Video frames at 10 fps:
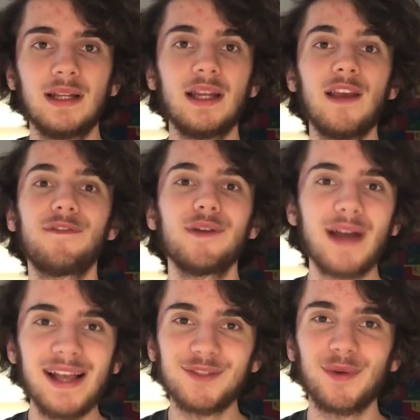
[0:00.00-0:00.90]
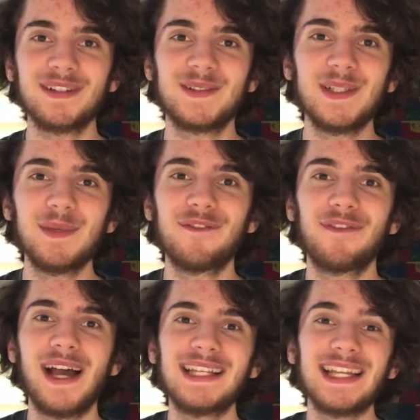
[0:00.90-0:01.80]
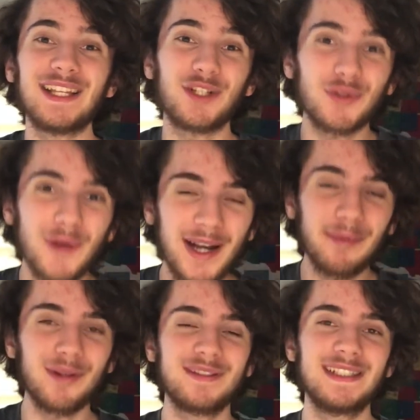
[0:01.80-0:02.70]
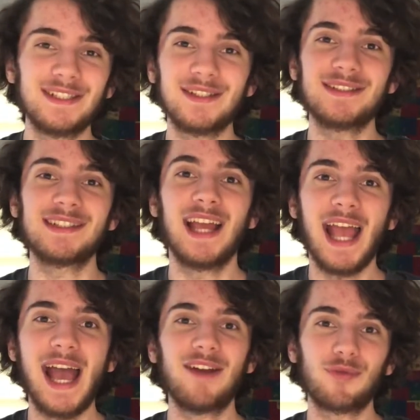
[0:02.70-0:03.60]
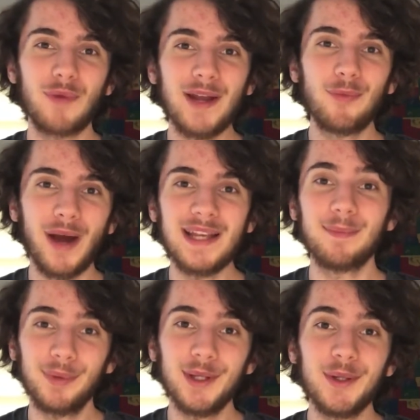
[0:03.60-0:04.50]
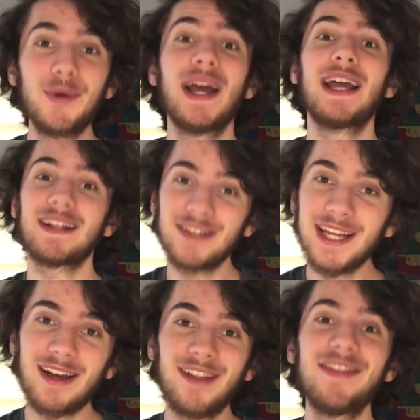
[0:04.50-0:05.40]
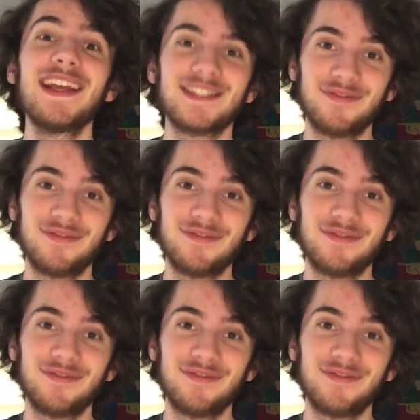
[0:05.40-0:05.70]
If you guys want to see me find incredible deals out of red, white, and blue, click on this